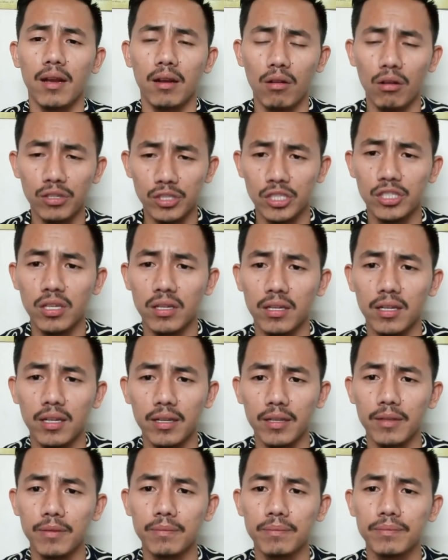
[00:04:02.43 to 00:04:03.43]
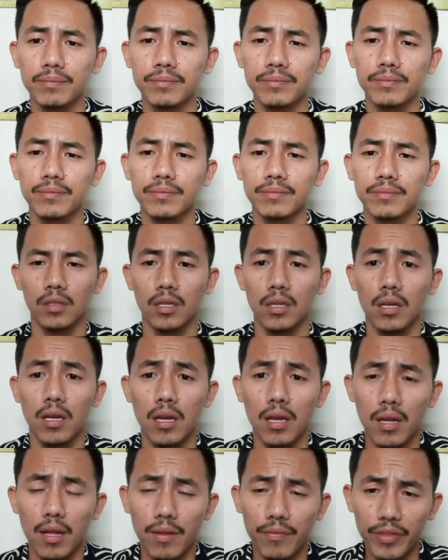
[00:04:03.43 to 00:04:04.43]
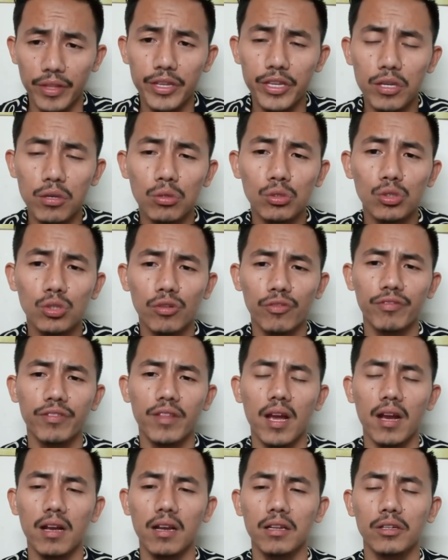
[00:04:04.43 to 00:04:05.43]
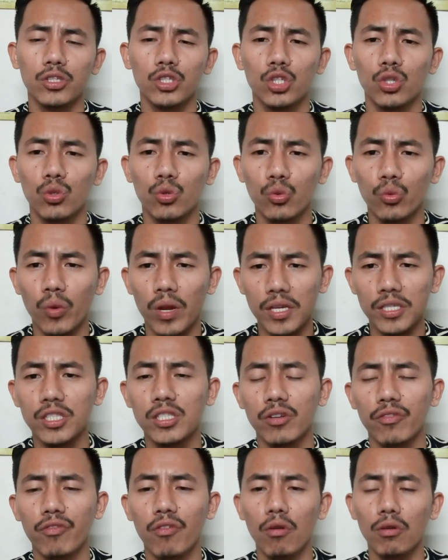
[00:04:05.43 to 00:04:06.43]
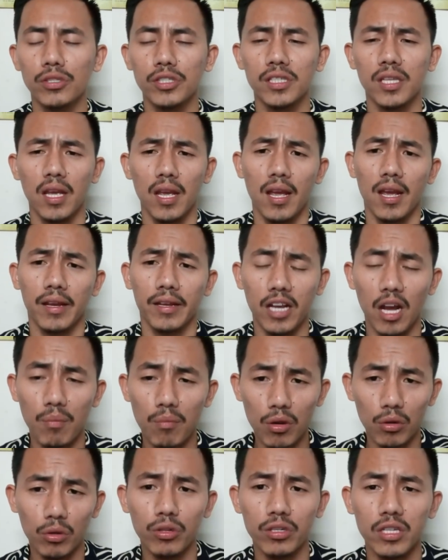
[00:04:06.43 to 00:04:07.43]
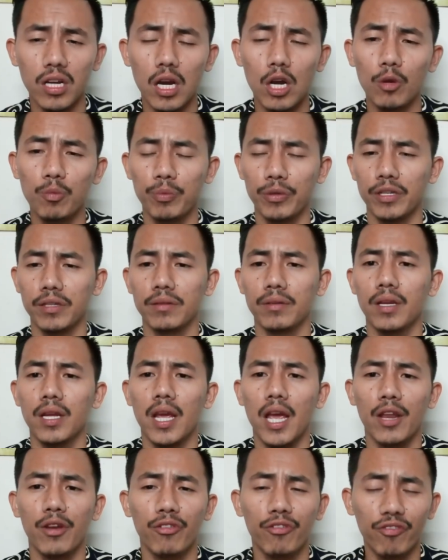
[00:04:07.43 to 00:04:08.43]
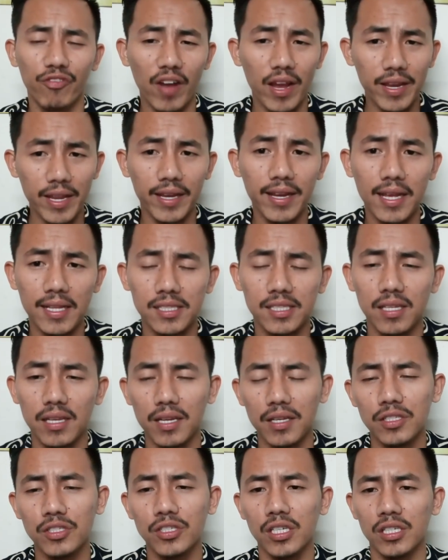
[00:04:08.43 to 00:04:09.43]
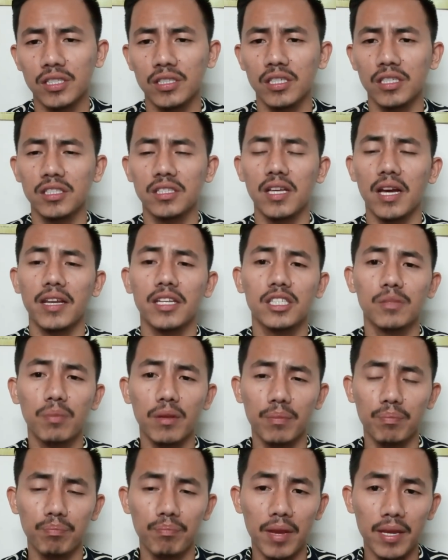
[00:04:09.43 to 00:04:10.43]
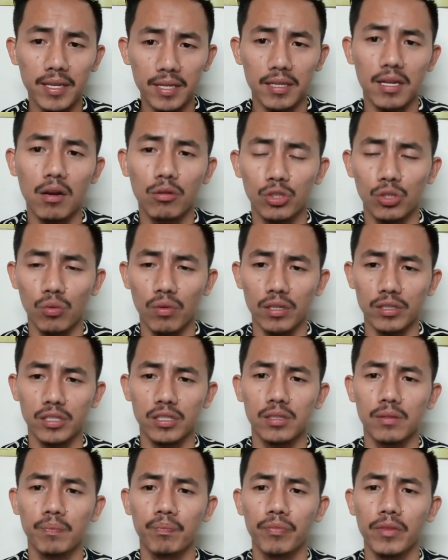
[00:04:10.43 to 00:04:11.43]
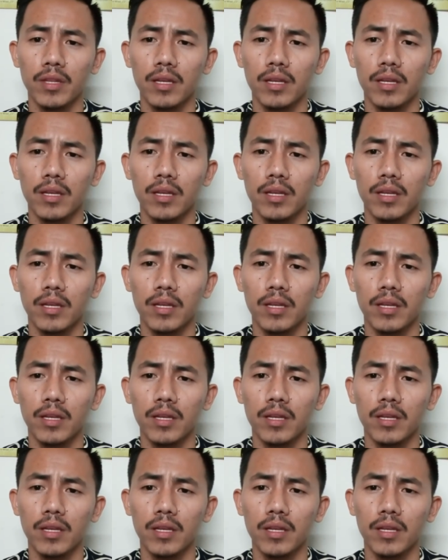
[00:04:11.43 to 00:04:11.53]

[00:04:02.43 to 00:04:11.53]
constantly. The youths of Nagaland should raise their voice, come out in the open, and fight against the injustice that is being meted out to us.